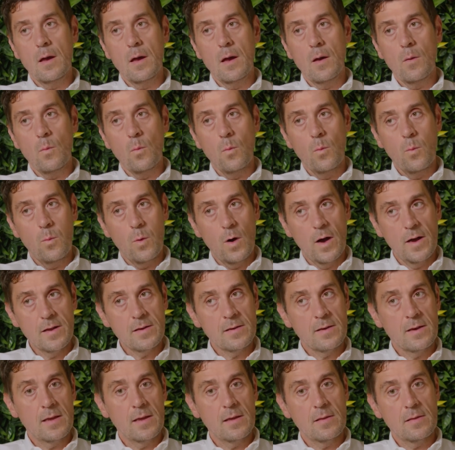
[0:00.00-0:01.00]

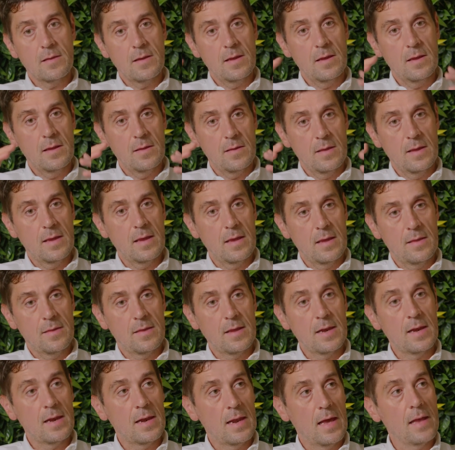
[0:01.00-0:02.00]
widening
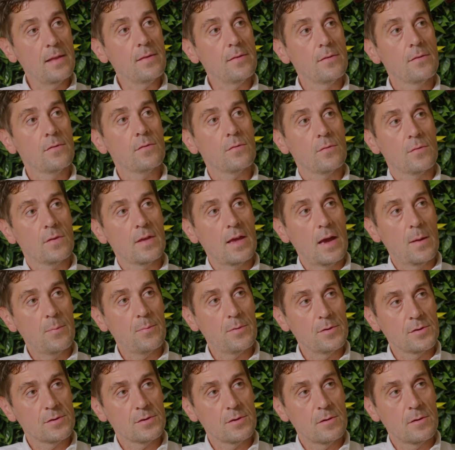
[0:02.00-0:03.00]
the lens or the
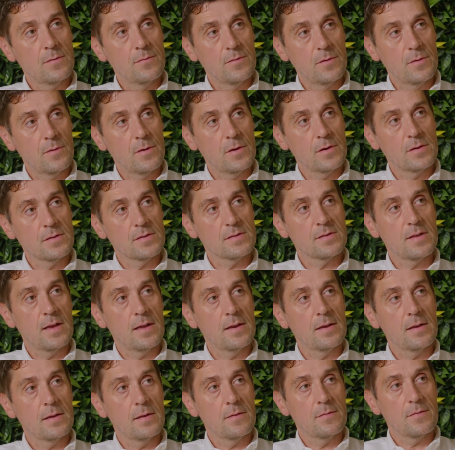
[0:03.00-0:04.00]
aperture of your
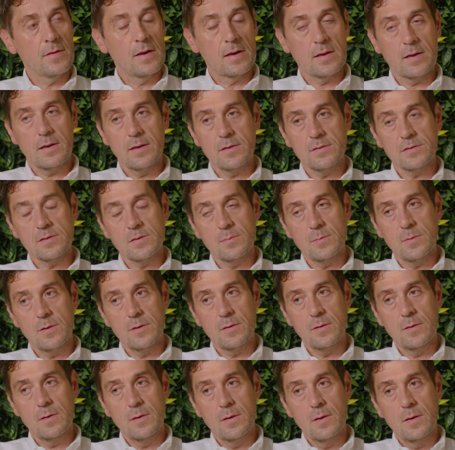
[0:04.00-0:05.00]
understanding of that customer,
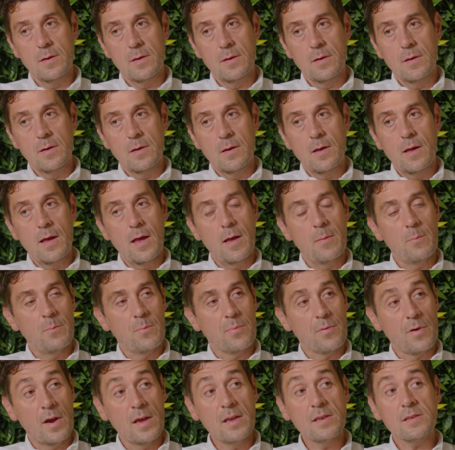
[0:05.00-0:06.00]

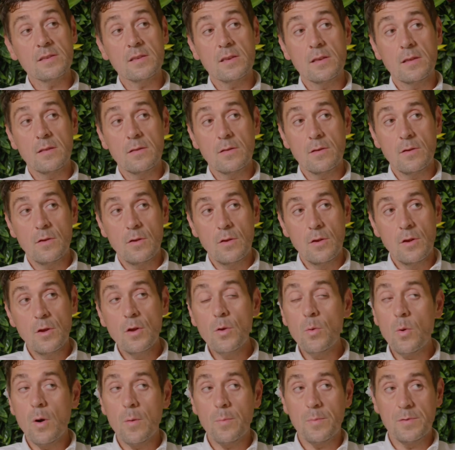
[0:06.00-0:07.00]
embracing the
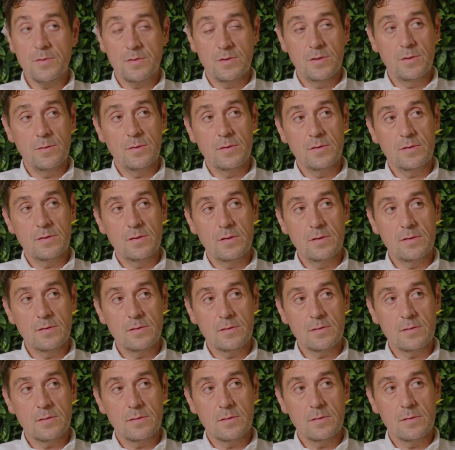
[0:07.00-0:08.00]
new
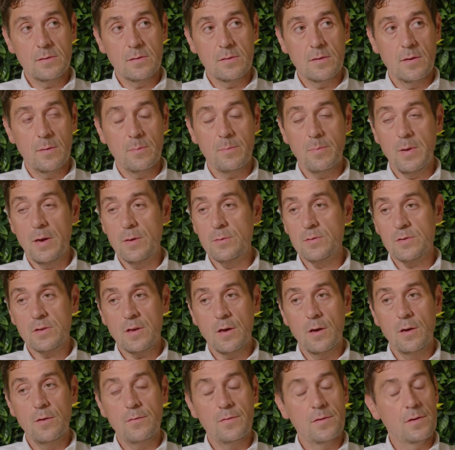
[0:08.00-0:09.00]
opportunities that
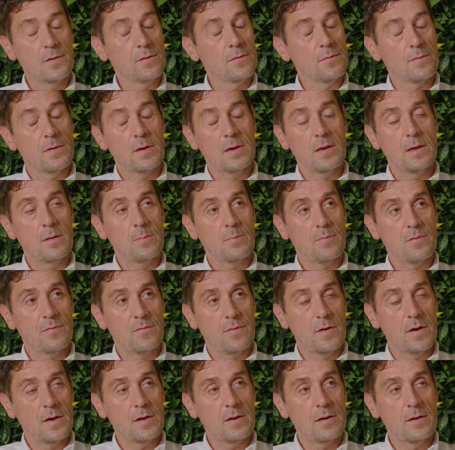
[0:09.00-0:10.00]
post-COVID has really
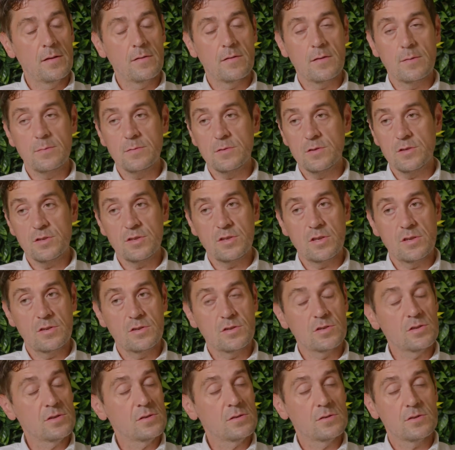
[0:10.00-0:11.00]
provided in terms of
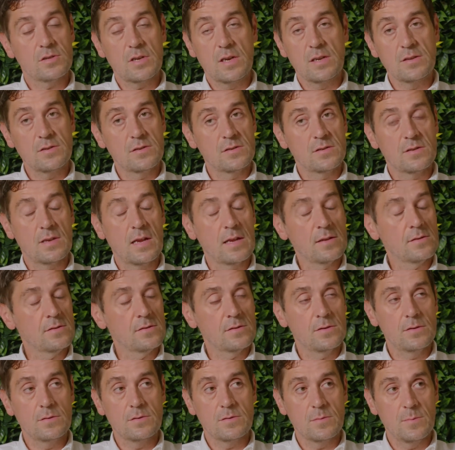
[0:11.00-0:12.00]
changes in
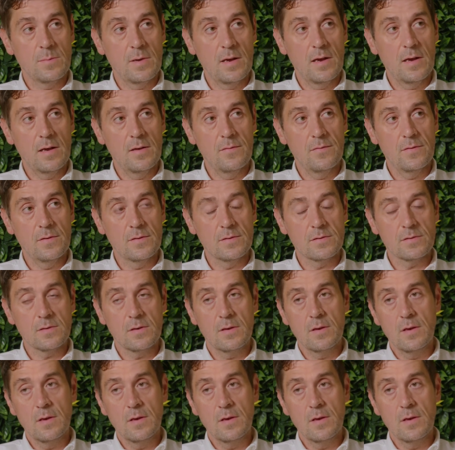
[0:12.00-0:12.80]
attitudes and behaviours,